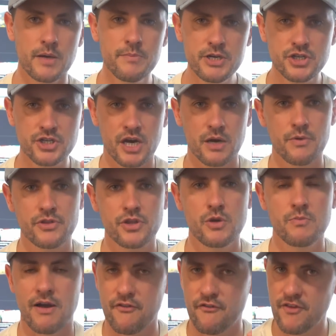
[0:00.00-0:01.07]
Let me share with
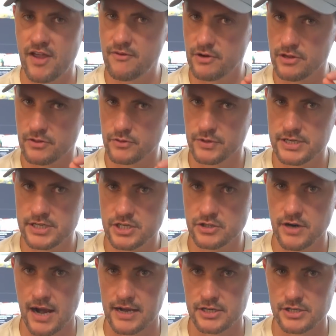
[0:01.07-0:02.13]
you my favorite 3
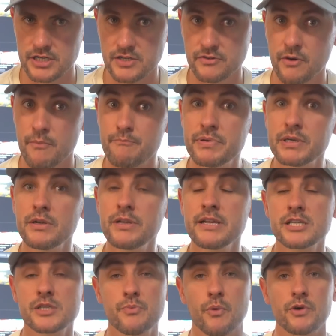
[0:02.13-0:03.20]
strategies for
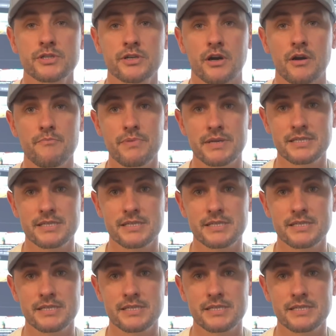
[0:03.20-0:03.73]
building a sports card